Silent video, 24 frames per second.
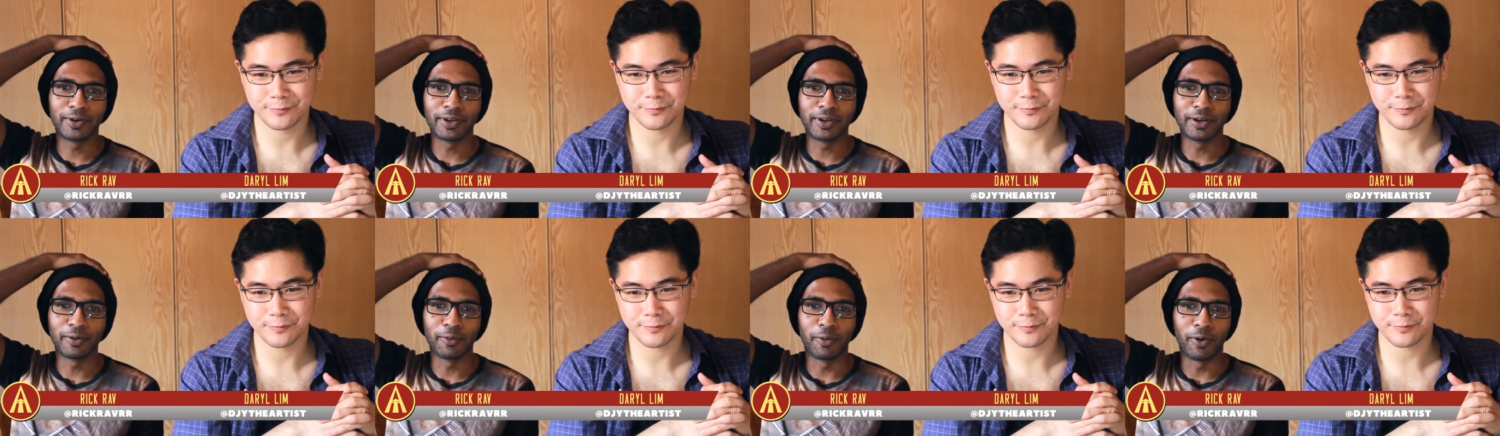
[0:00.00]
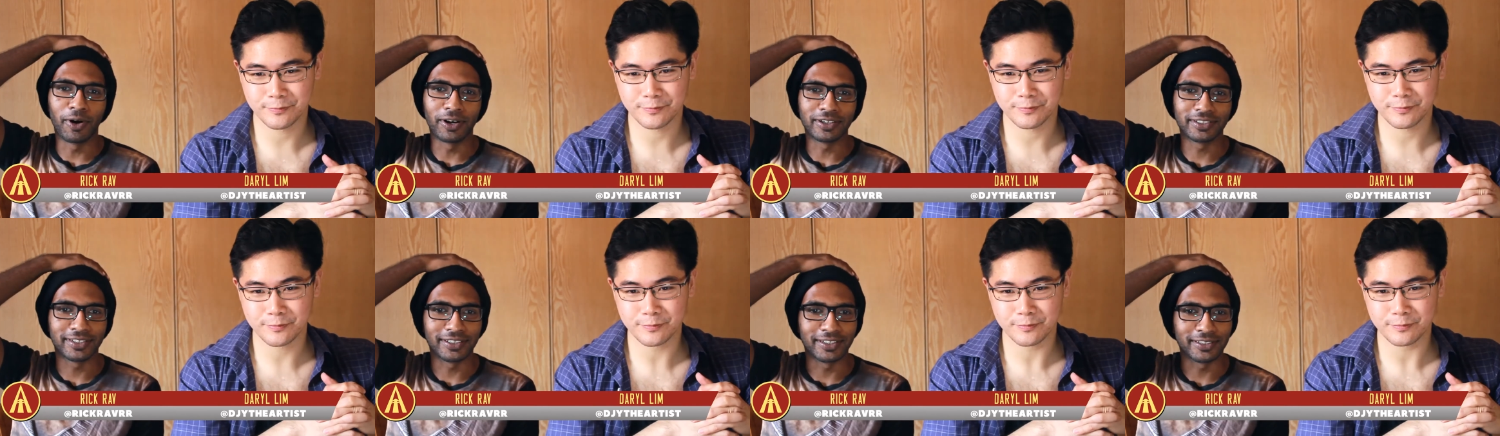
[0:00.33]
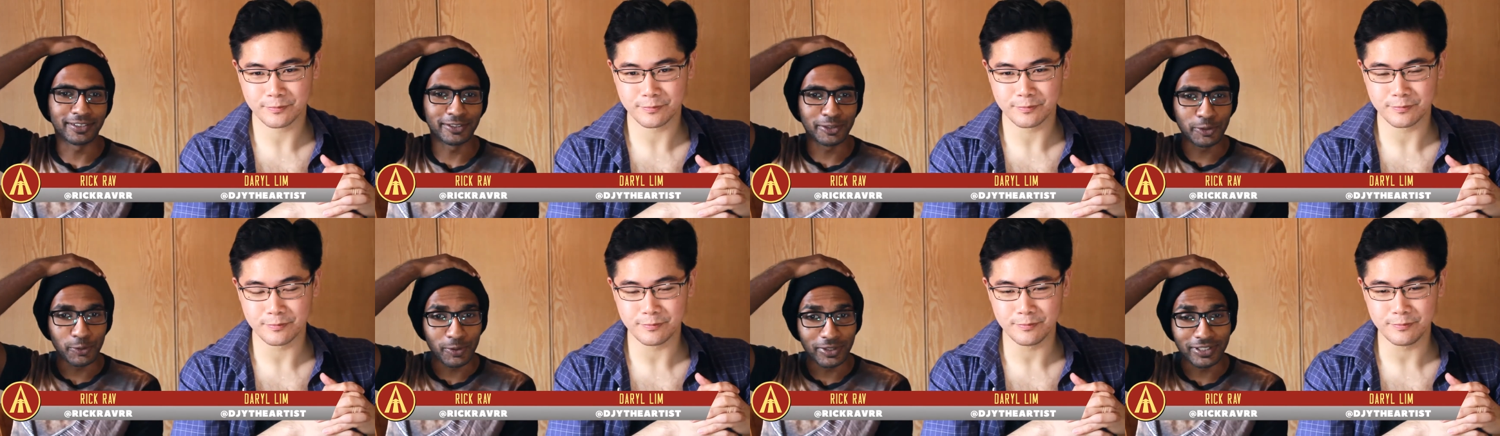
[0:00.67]
Speaker 1: gonna watch uh,
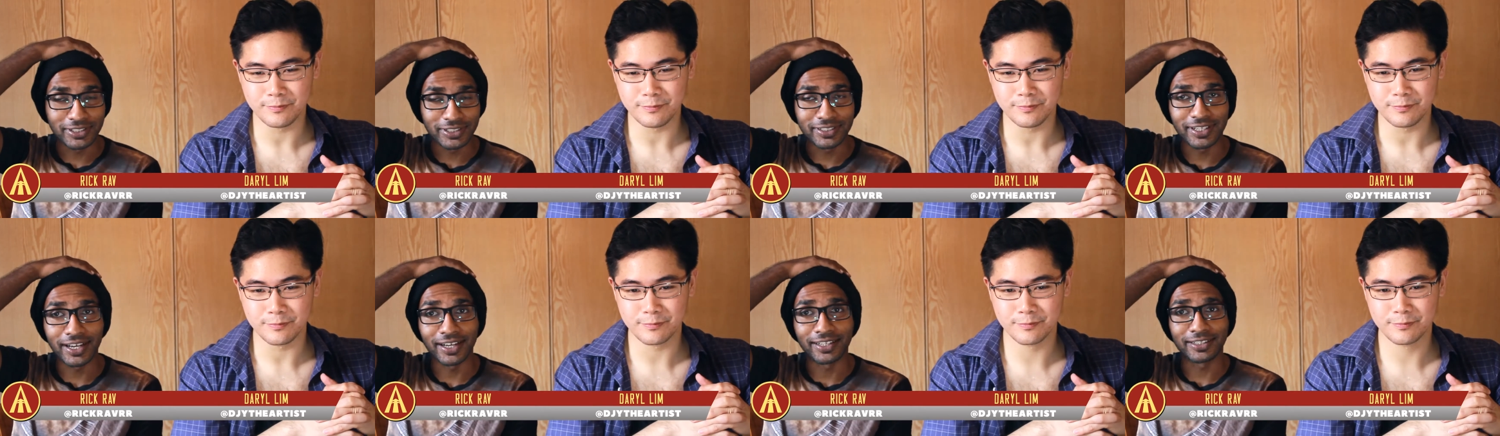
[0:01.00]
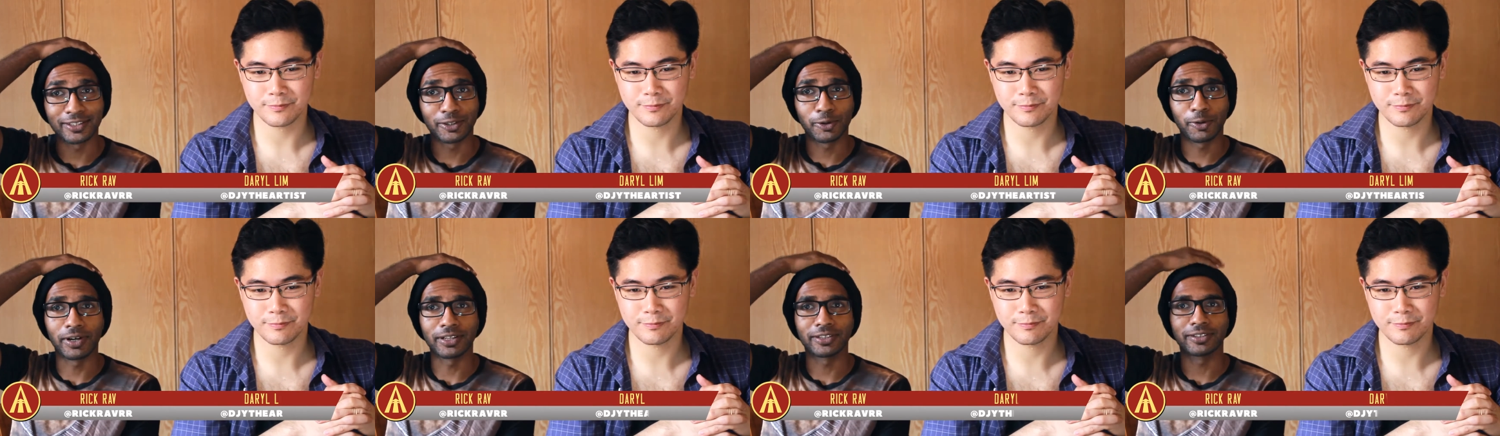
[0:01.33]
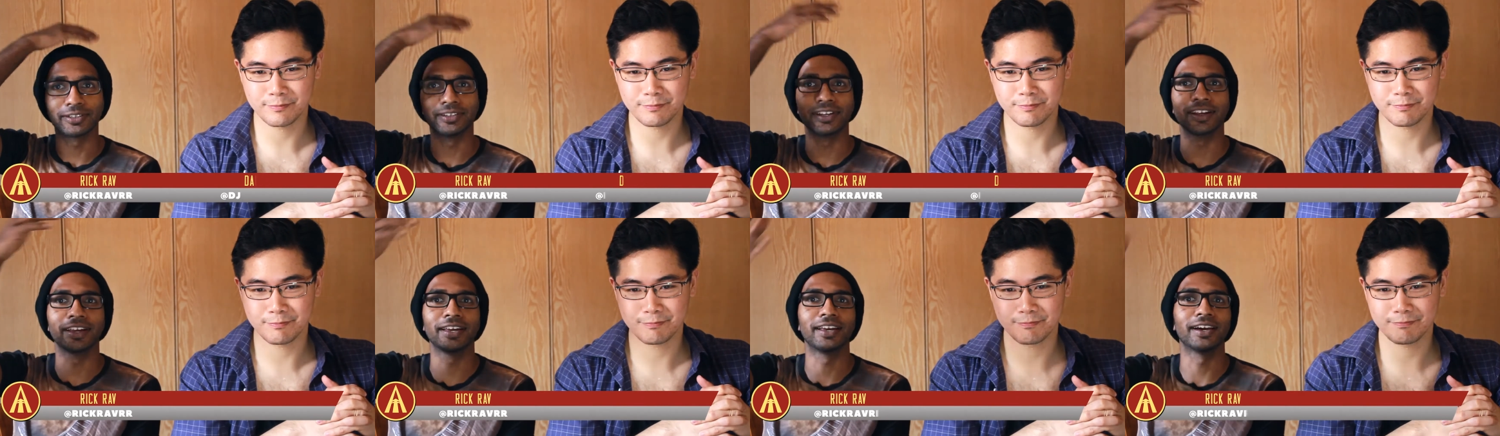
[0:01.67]
Suicide Squad
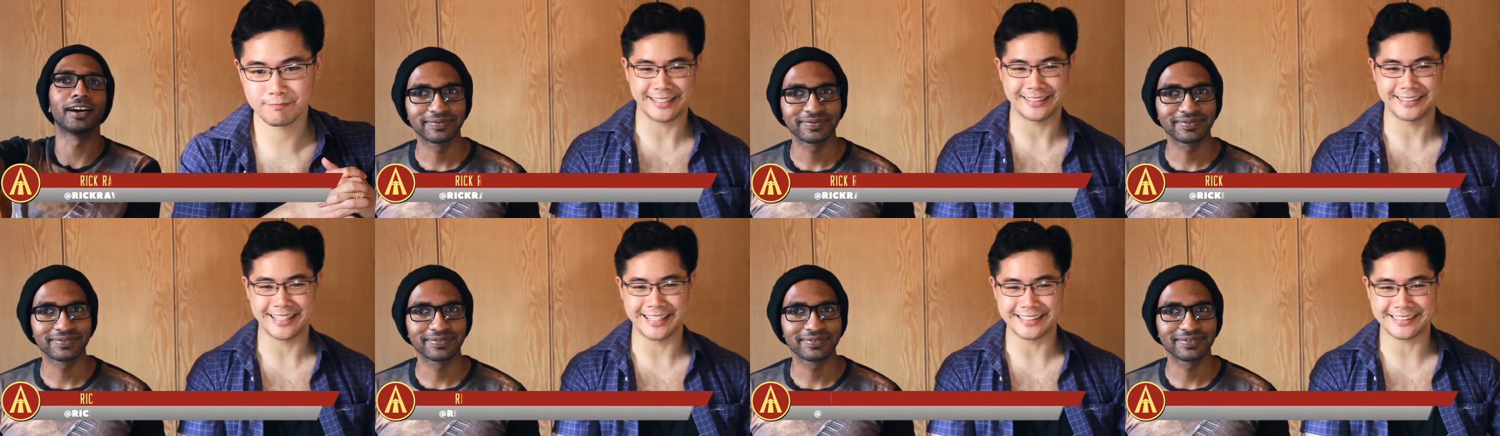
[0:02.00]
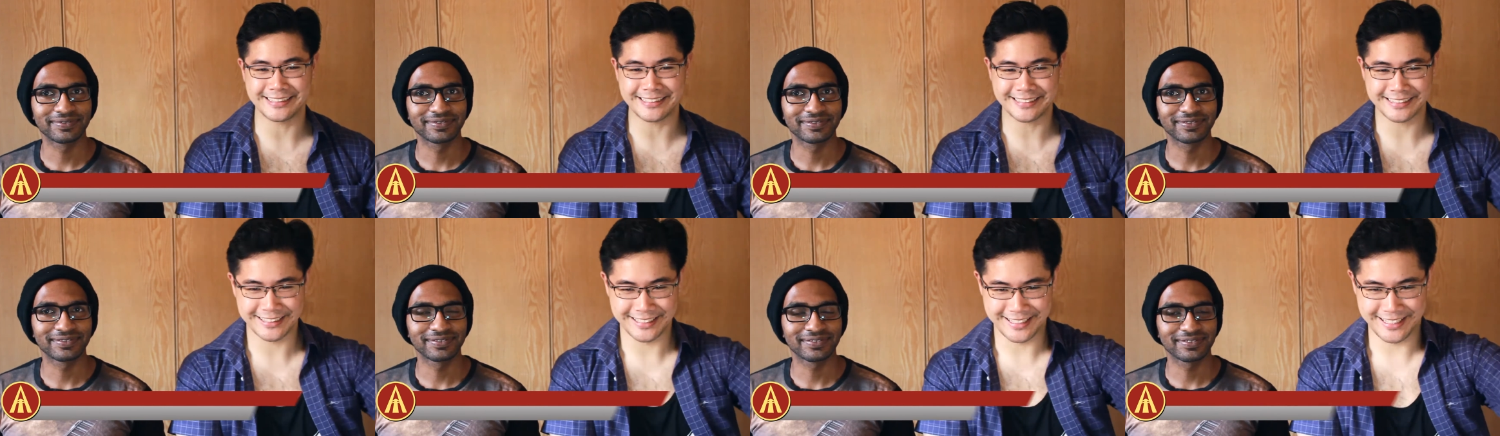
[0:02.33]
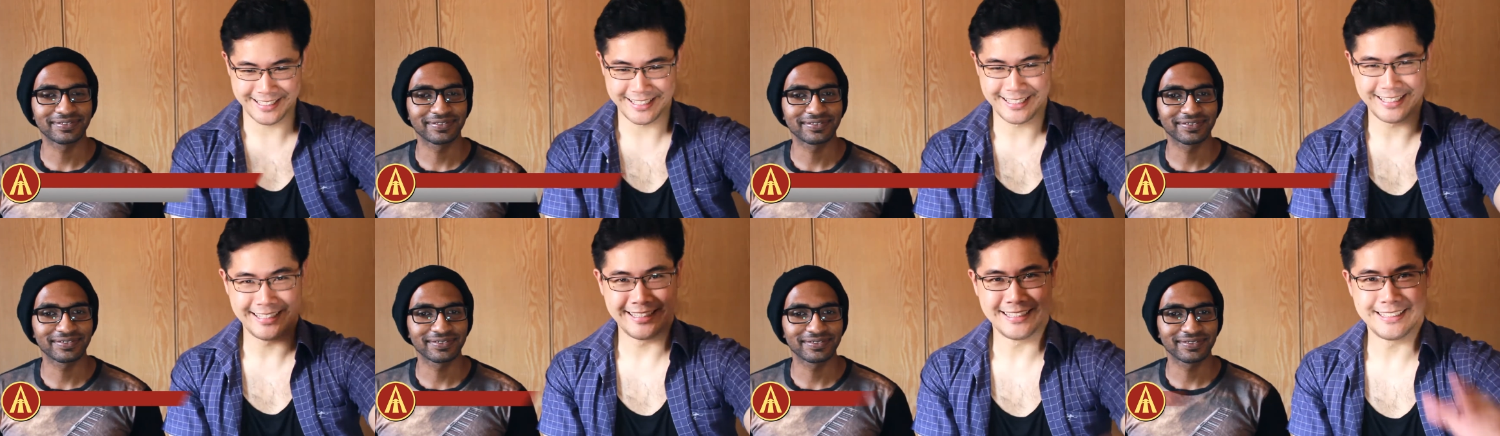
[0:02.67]
today. Let's
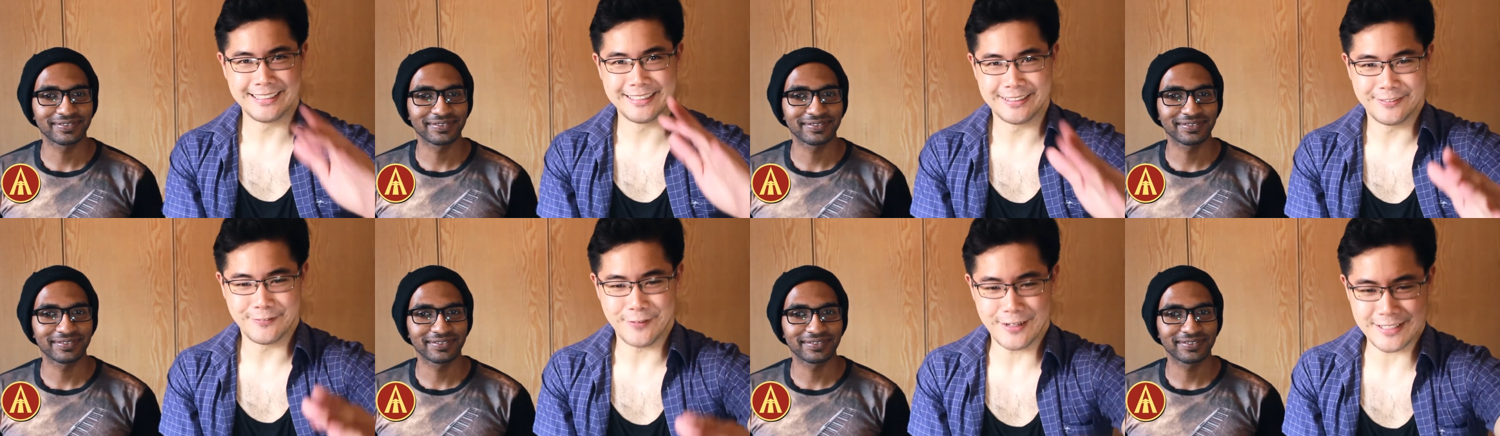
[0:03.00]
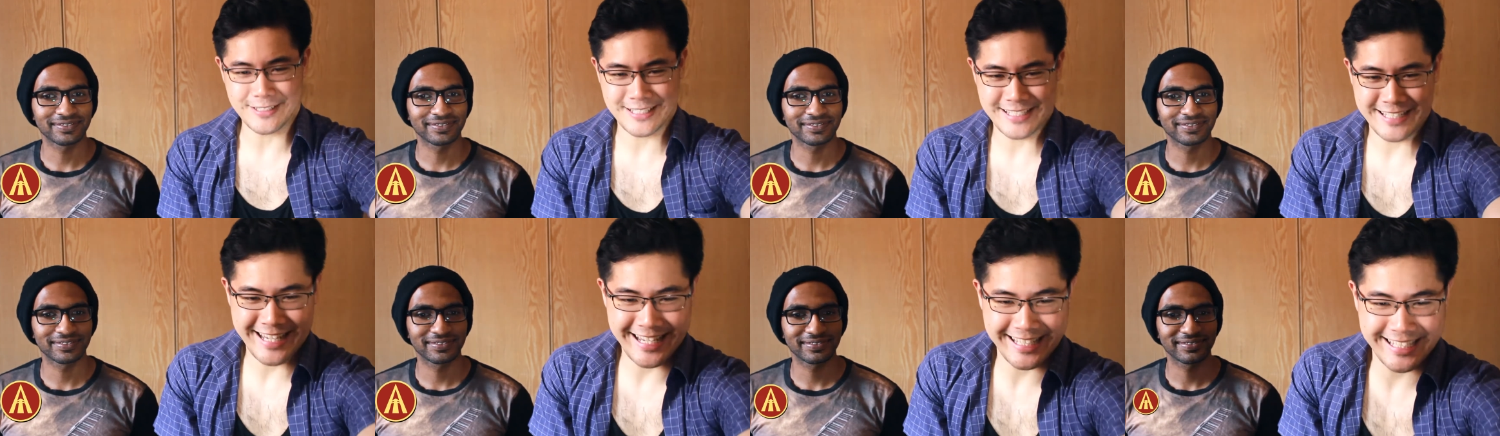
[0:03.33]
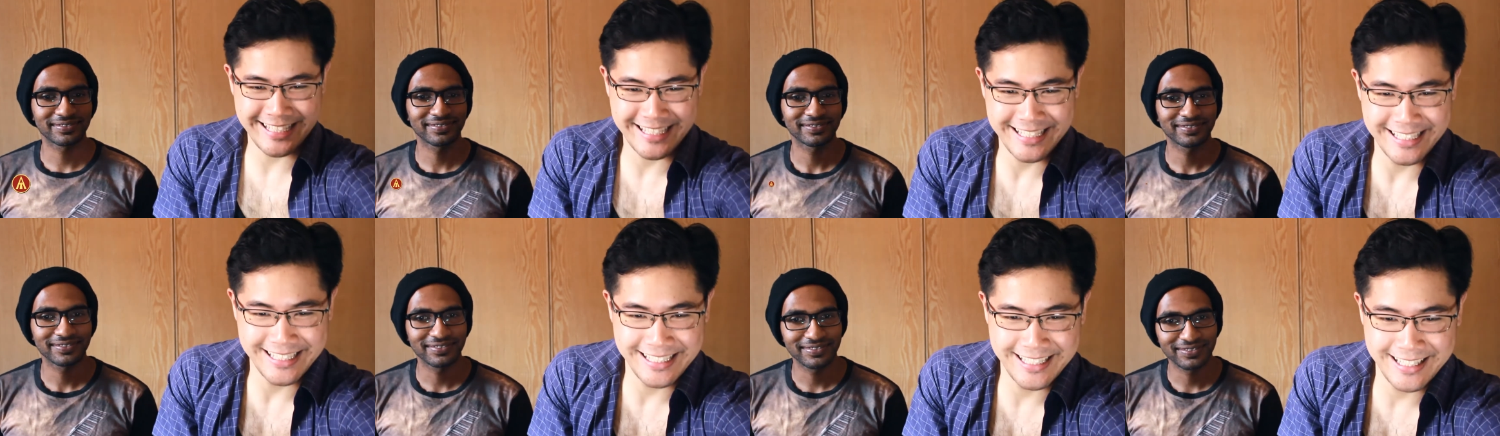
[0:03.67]
watch
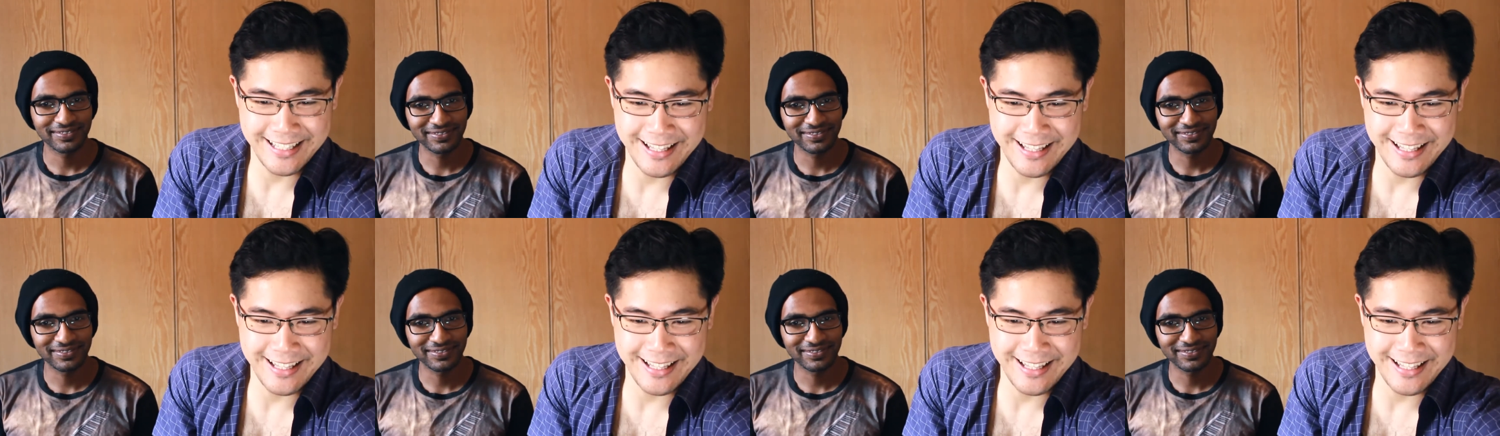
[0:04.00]
this.